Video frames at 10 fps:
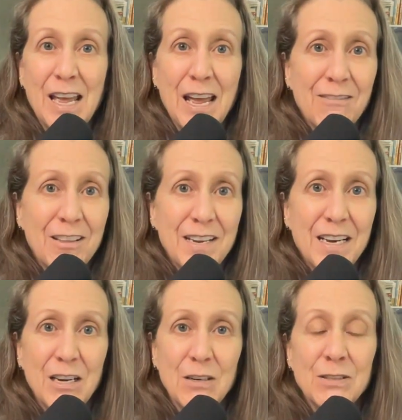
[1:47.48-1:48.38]
Everything
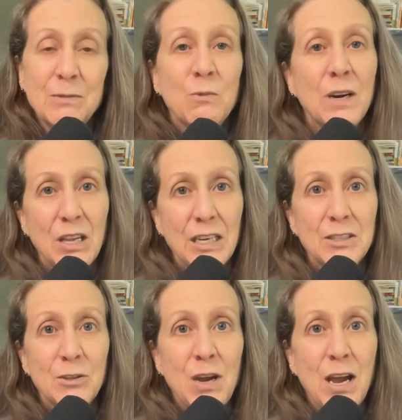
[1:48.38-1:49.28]
else, well, I
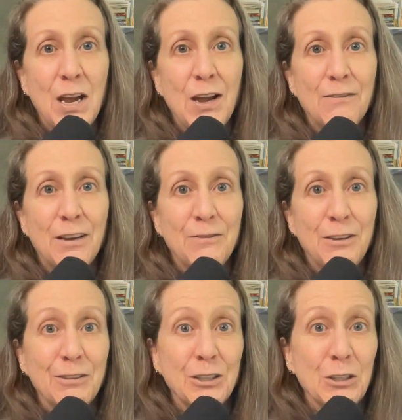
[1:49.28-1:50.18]
do have a
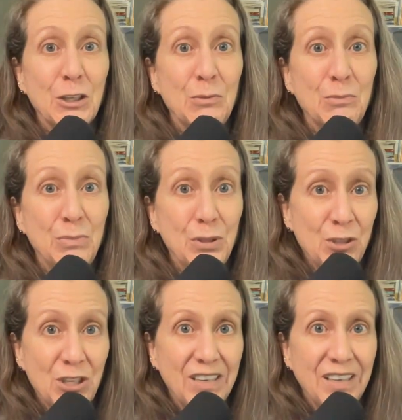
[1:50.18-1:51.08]
favorite
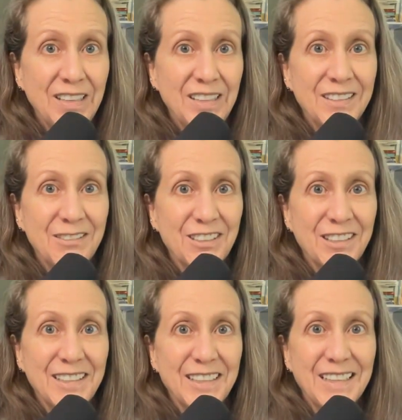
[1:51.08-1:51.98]
kombucha
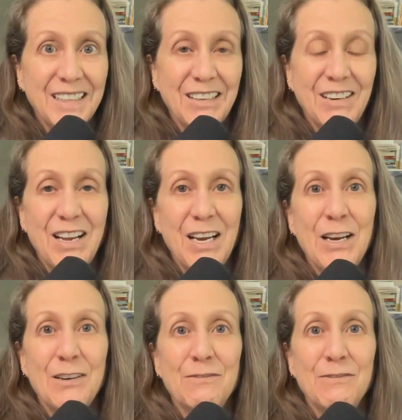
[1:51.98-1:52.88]
drink that I'll
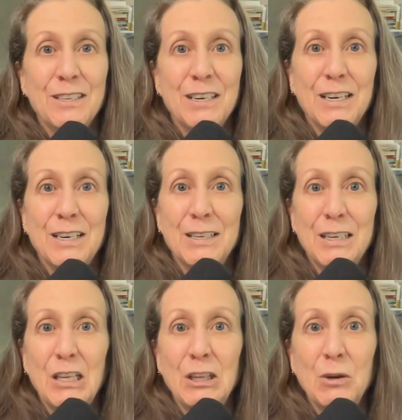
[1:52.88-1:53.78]
have
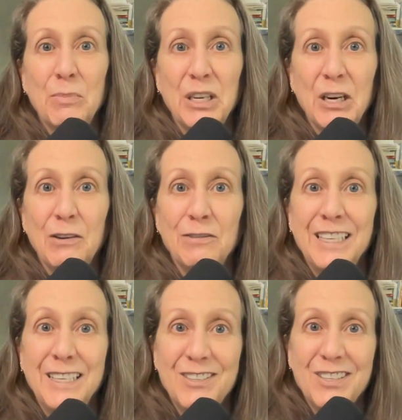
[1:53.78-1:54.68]
a little bit of
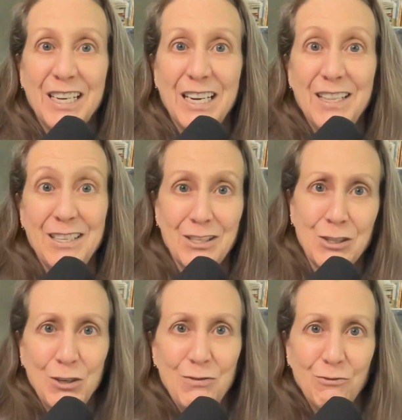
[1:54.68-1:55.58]
each day that's
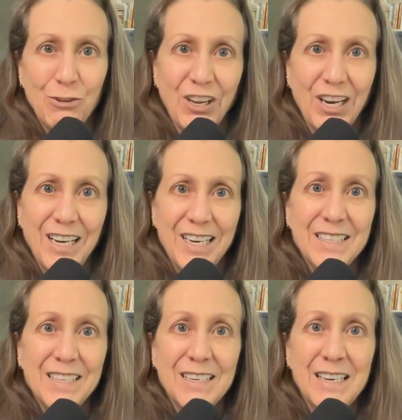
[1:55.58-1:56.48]
good for the
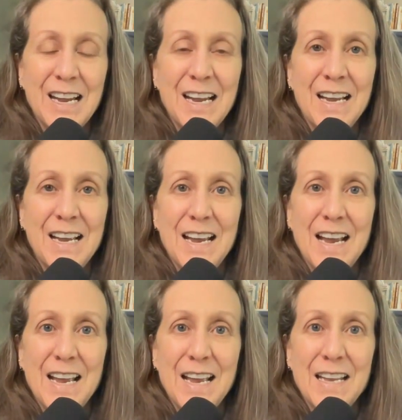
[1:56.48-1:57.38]
gut.
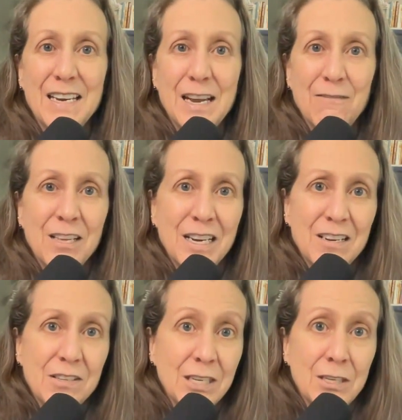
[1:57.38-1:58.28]
And everything
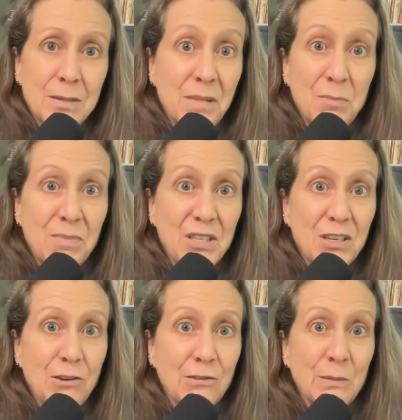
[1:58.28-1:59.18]
else I just make
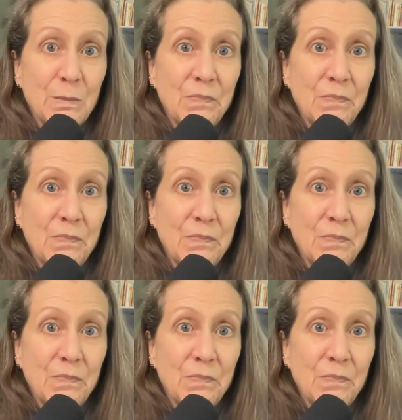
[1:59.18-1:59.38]
myself.